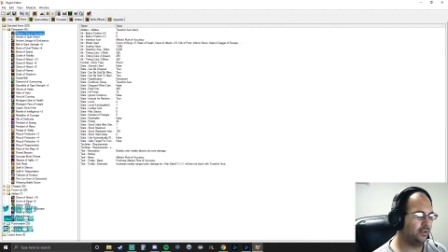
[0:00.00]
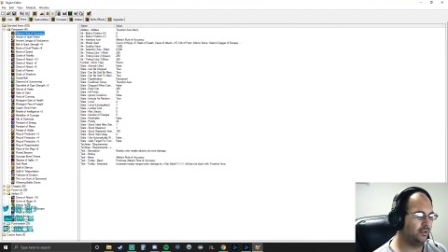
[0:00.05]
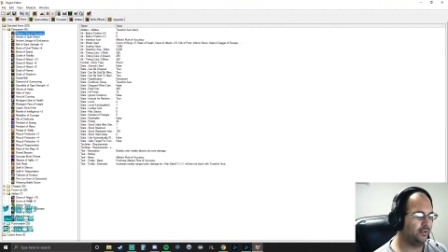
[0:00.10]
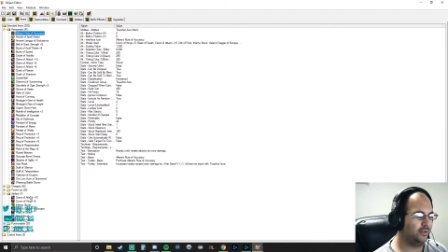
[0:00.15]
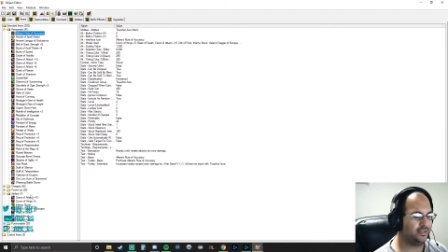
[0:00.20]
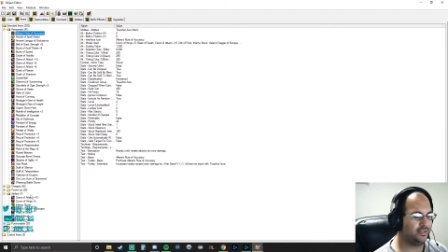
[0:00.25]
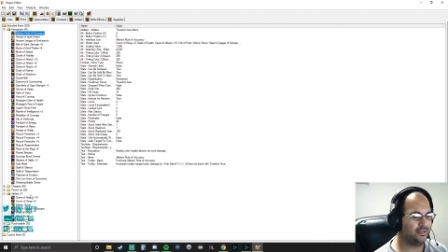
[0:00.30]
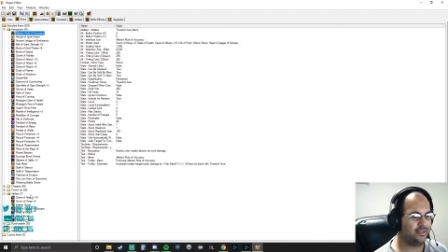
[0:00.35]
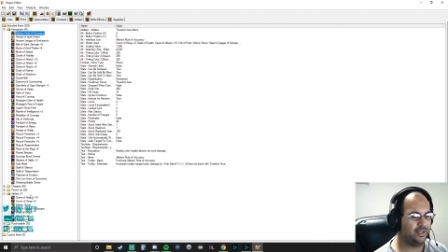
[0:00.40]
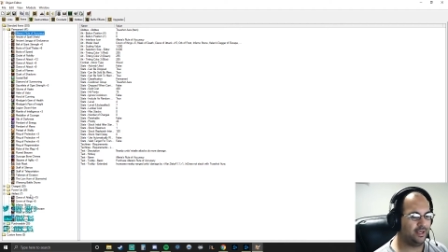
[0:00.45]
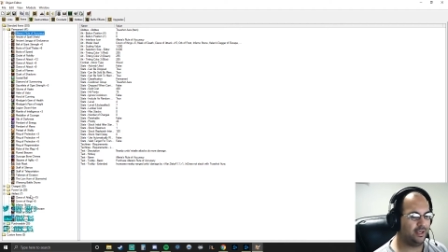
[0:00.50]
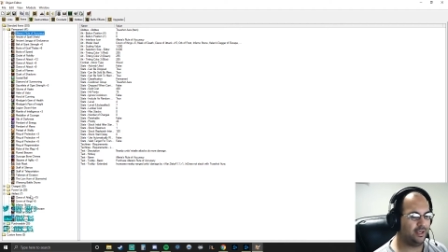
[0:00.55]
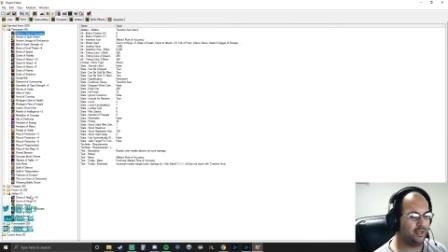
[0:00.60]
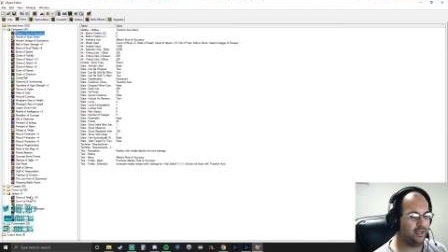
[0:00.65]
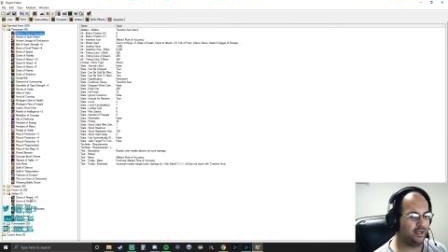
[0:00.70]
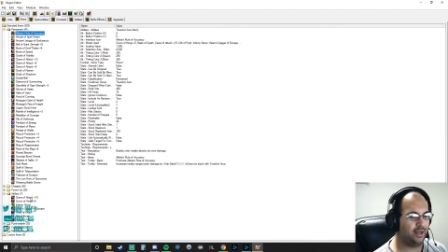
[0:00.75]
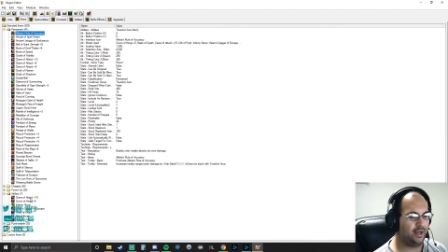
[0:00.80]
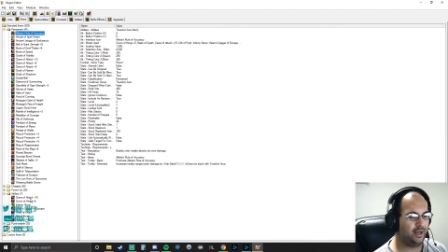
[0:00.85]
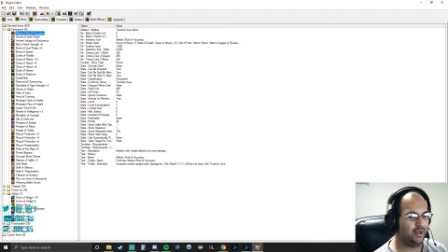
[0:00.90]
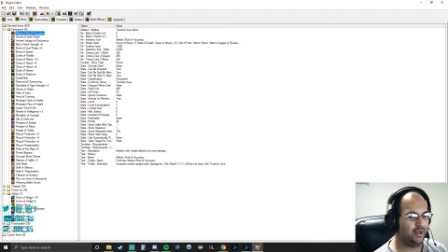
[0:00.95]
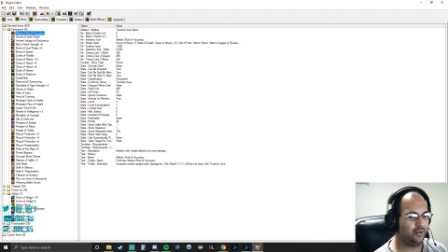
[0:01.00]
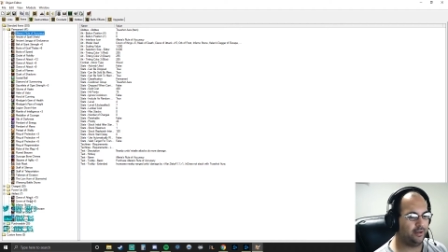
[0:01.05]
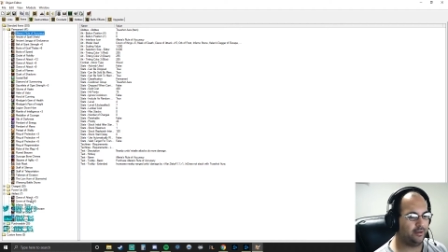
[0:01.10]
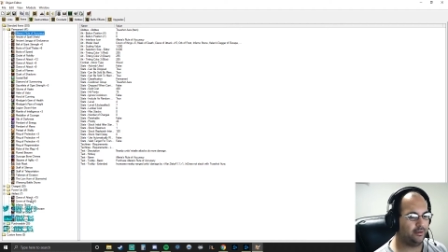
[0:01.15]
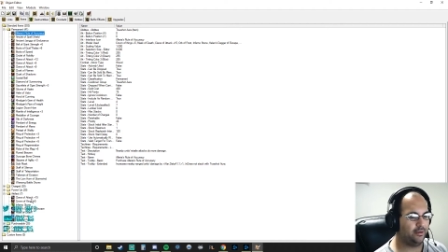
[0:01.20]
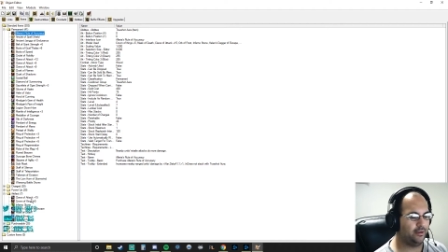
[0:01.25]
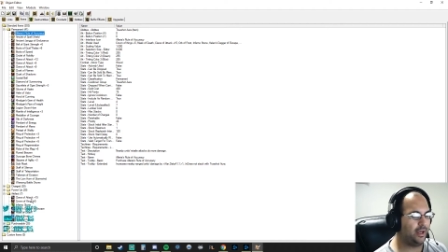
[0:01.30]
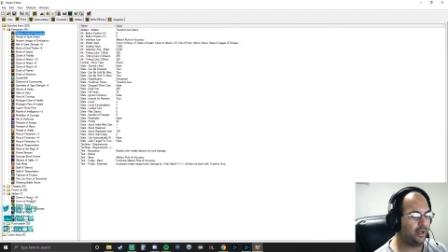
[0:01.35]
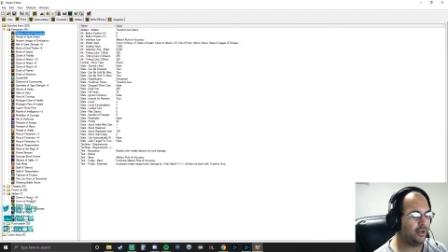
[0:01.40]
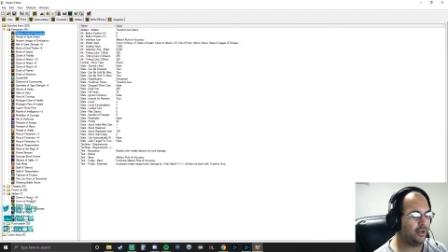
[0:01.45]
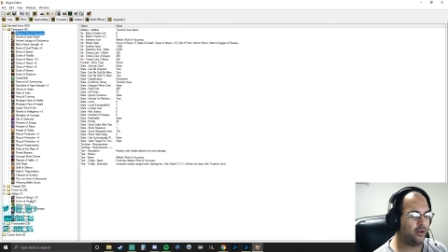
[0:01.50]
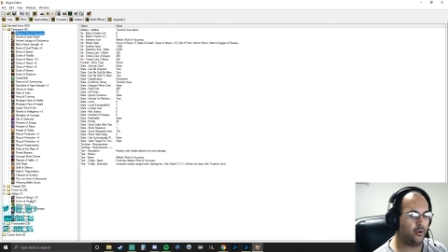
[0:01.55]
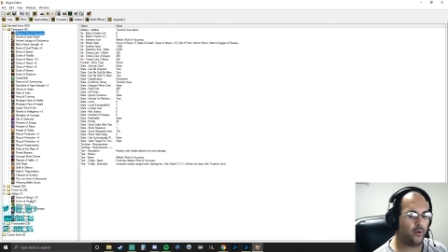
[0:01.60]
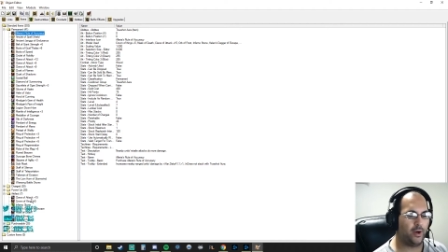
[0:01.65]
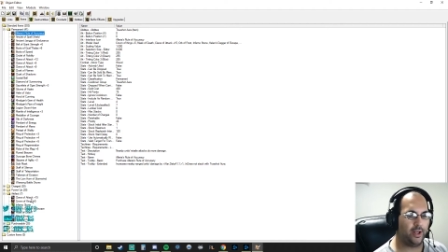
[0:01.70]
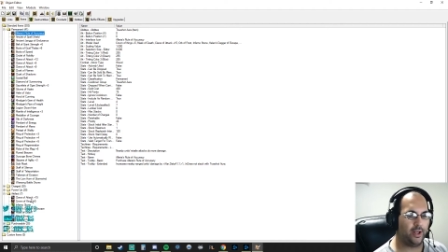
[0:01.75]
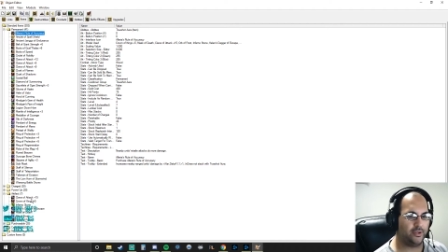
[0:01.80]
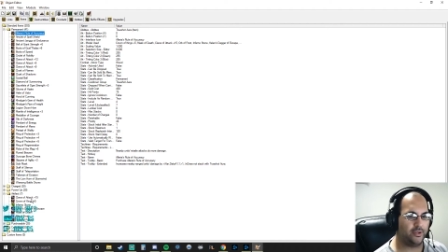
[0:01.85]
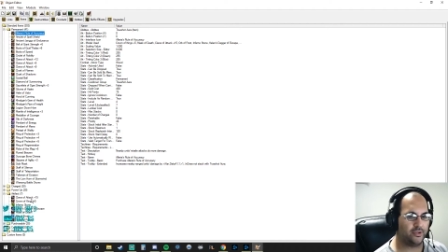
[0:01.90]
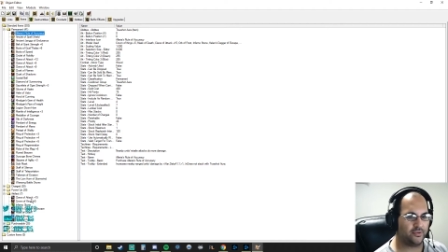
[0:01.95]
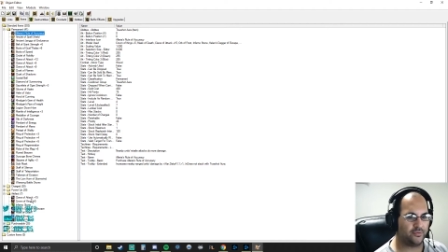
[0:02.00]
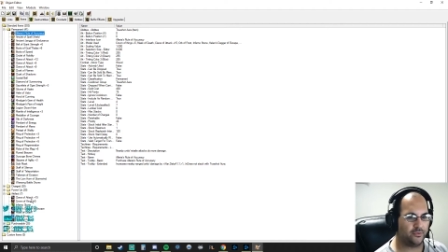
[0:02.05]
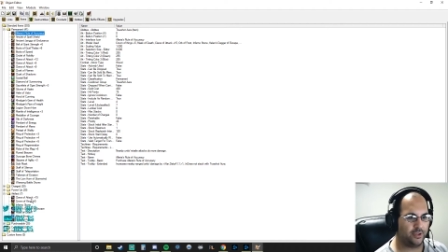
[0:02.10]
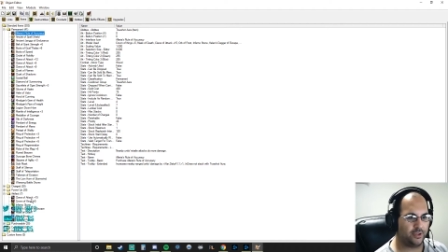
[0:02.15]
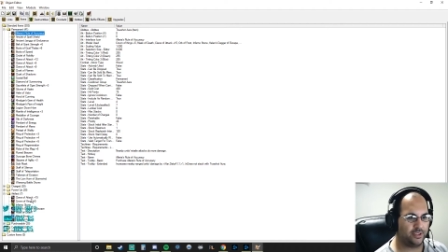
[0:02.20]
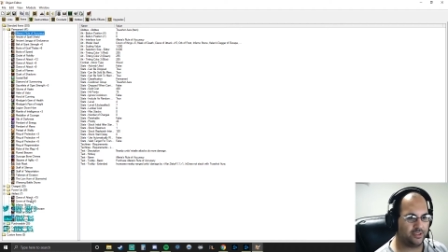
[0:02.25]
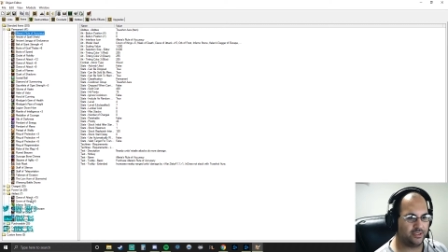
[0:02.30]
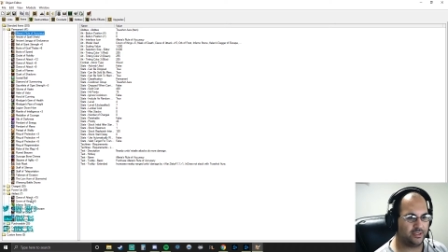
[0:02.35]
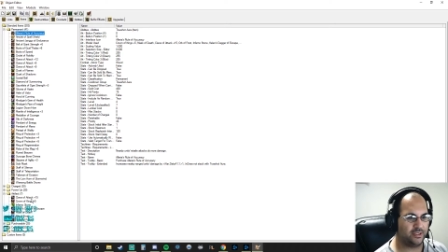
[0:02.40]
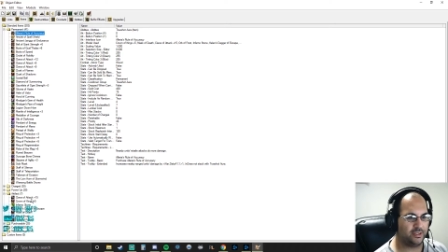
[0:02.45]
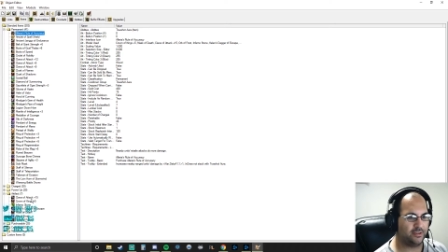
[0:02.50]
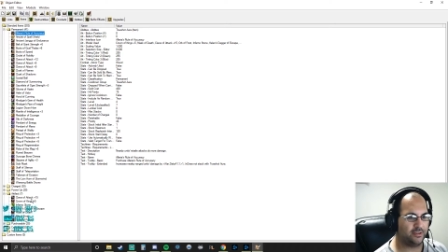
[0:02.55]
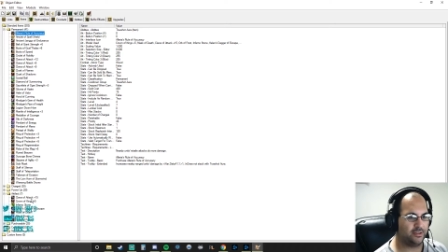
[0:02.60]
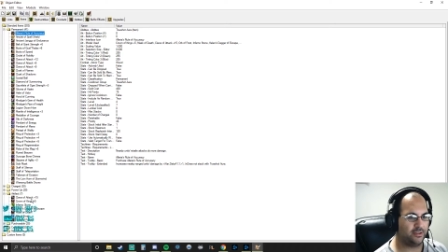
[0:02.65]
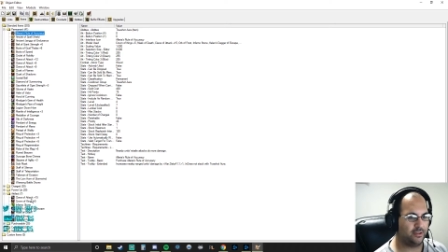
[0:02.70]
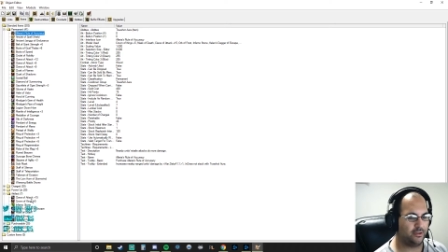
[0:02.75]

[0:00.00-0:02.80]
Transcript: let's say on Echo Isles, for instance,